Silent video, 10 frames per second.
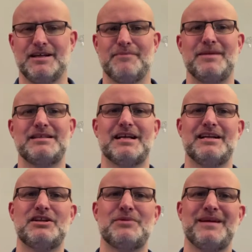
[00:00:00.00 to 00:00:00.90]
Makes it a
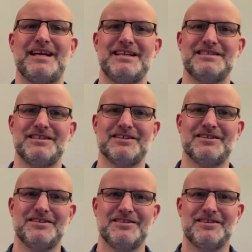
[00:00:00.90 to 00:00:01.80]
little bit
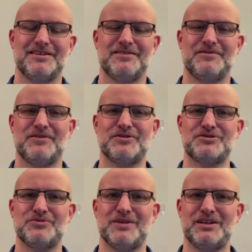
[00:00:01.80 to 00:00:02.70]
easier for us
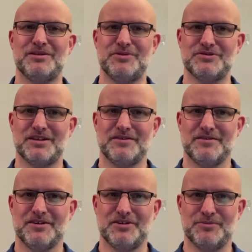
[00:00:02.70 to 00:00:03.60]
to read the music
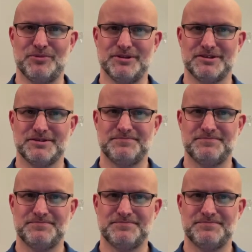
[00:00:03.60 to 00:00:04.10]
at the moment.